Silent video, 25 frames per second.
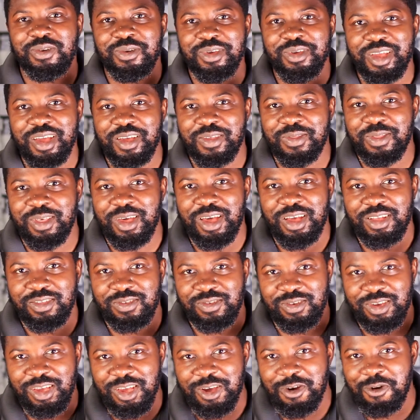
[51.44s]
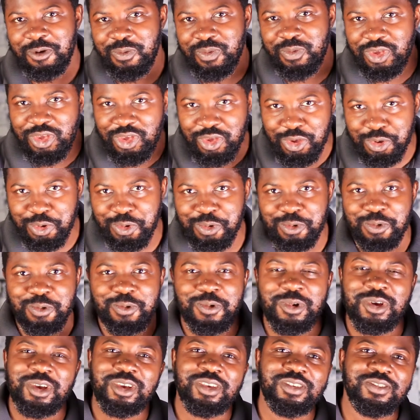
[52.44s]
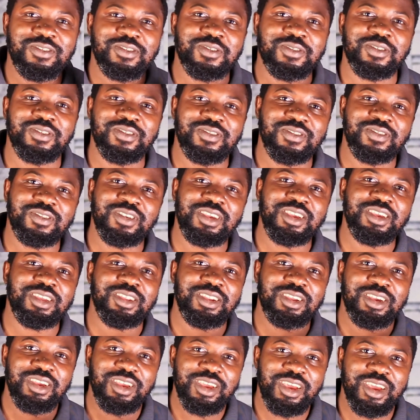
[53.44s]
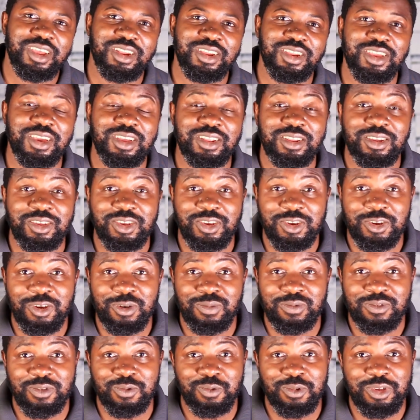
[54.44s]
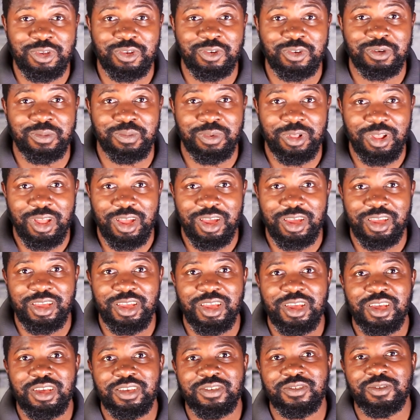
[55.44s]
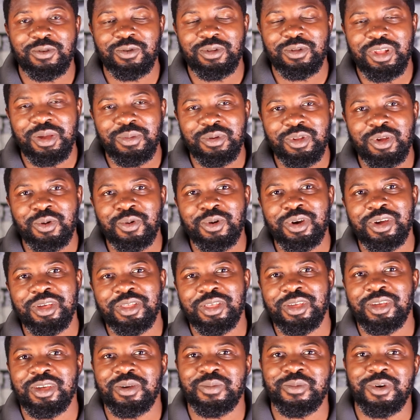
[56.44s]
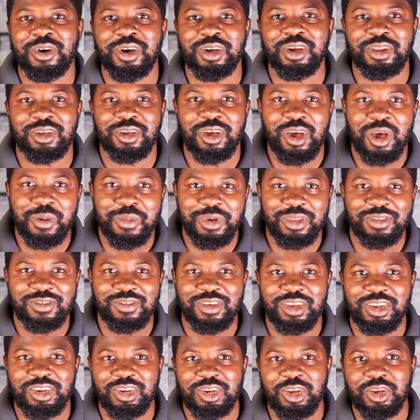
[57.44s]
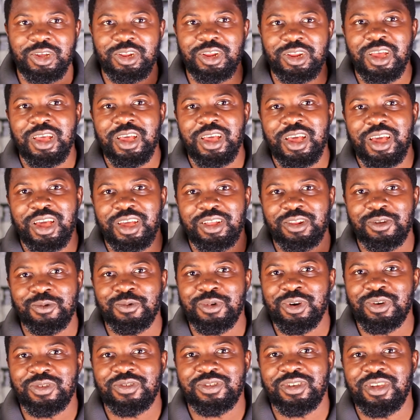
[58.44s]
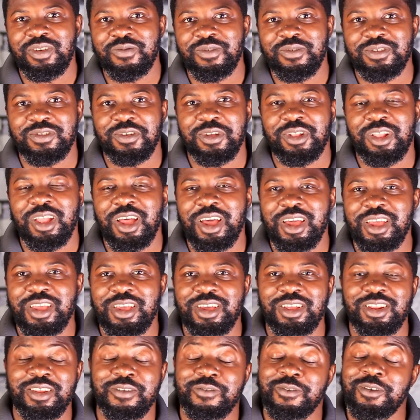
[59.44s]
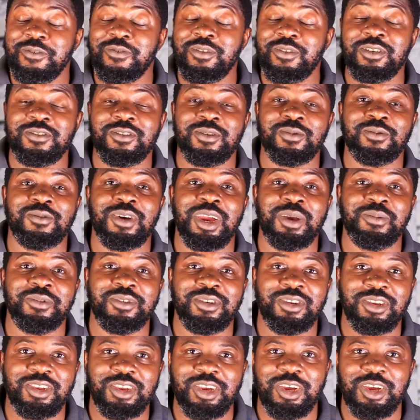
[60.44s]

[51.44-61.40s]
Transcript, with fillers: you you get that to help you succeed and get the job to which you apply. So let me know what you think about in the comment section and do well to give us a like and if you've not subscribed to the